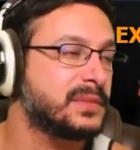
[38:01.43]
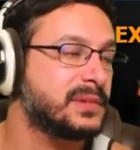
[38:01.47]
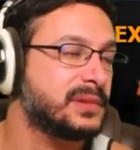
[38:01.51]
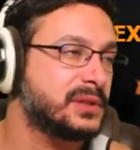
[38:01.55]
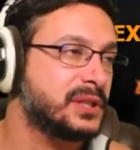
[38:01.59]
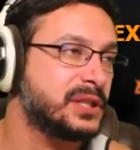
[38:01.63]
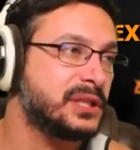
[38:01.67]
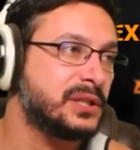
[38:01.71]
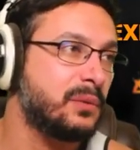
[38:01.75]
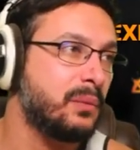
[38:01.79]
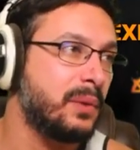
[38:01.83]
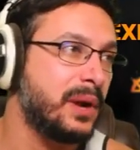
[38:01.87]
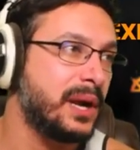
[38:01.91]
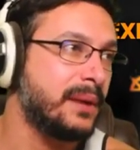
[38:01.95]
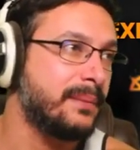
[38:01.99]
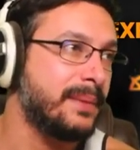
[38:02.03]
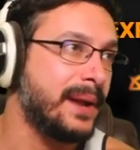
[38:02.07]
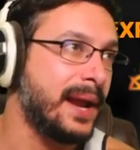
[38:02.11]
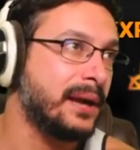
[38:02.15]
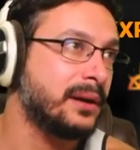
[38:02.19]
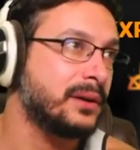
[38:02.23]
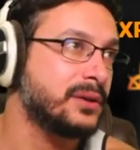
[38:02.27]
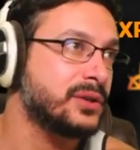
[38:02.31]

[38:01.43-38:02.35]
Just a random aggro